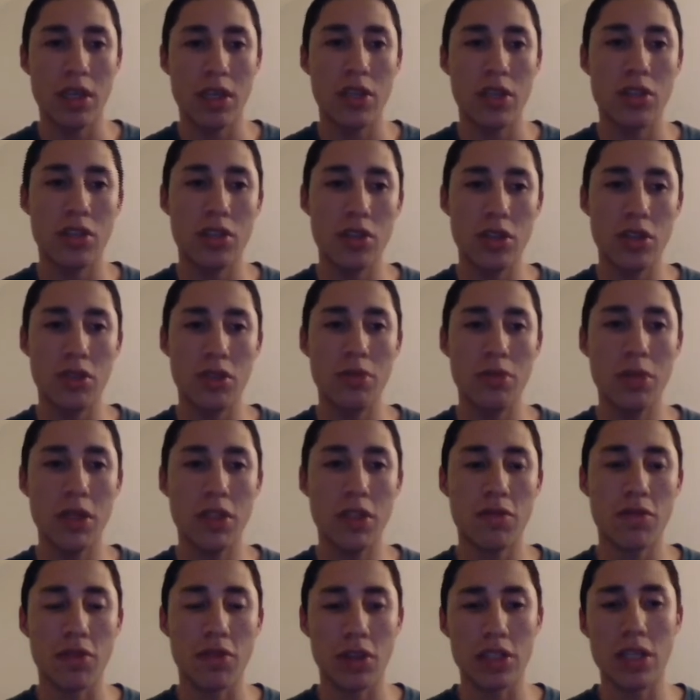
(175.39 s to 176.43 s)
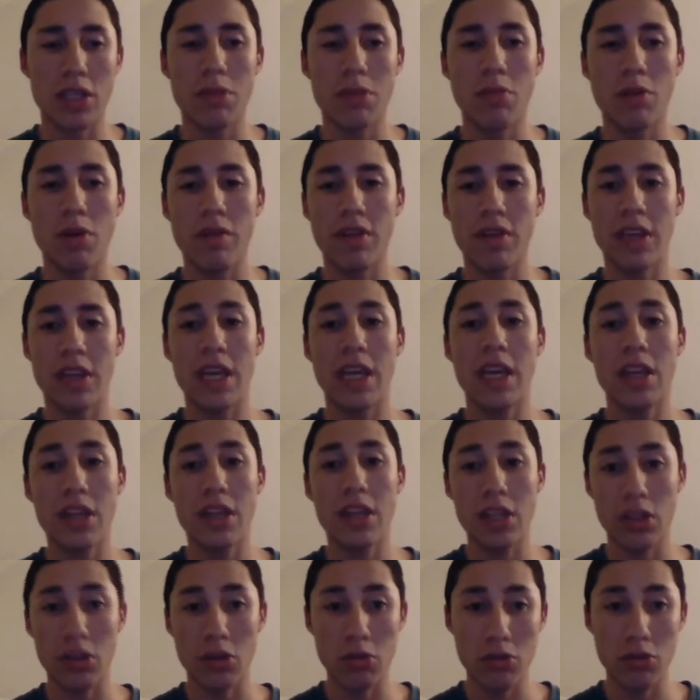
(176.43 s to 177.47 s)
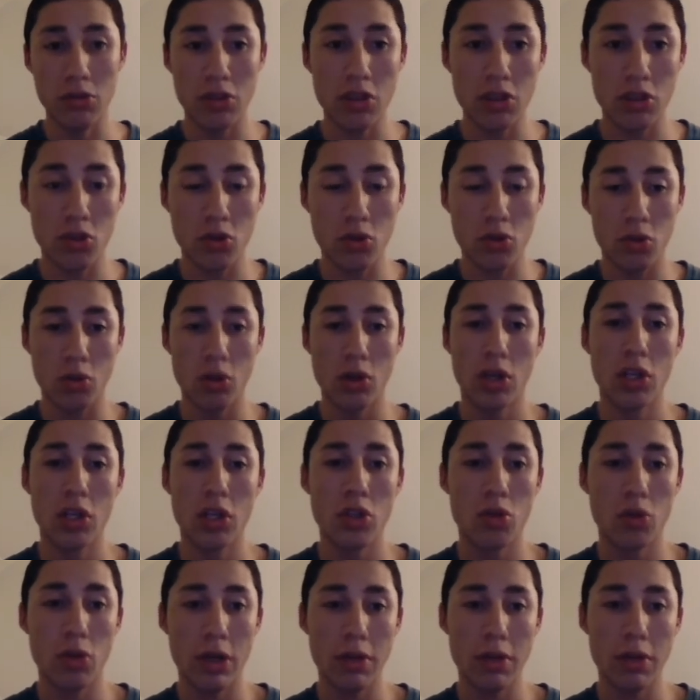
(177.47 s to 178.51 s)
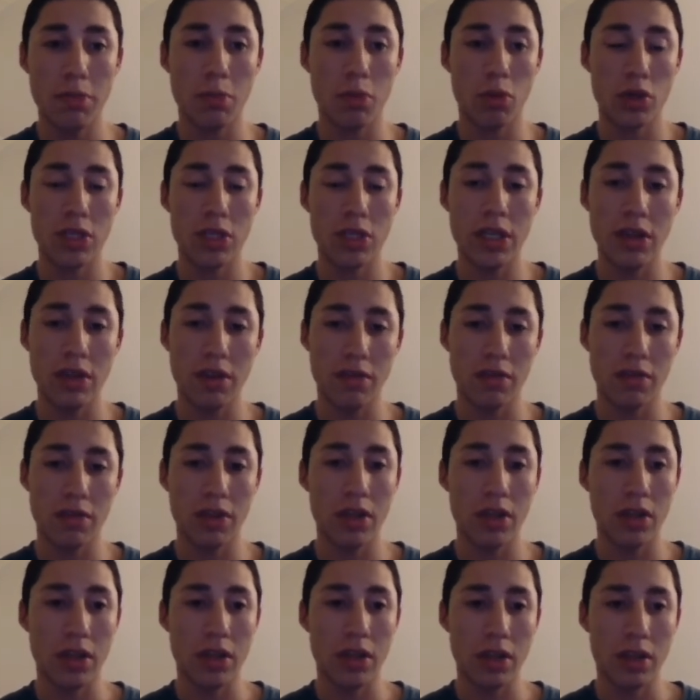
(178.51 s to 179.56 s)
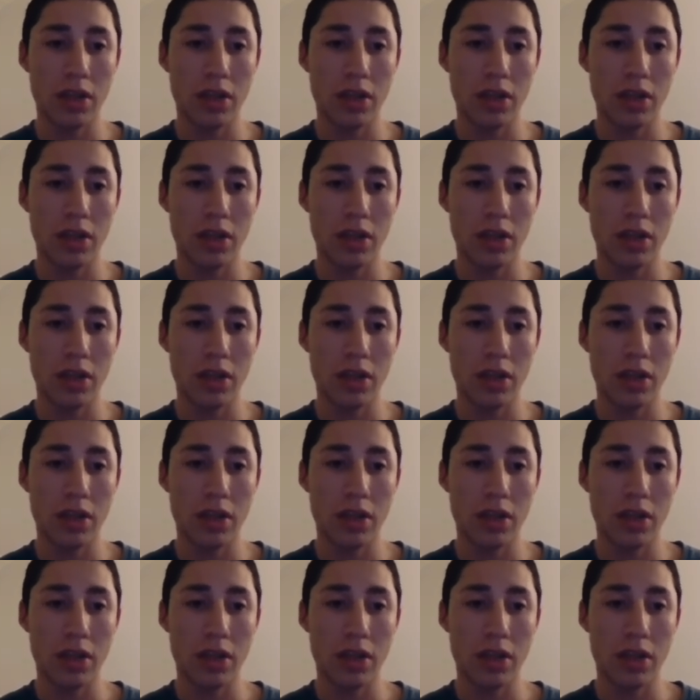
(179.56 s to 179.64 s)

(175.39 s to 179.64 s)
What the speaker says: So this means, for example, if a candidate loses 20% of the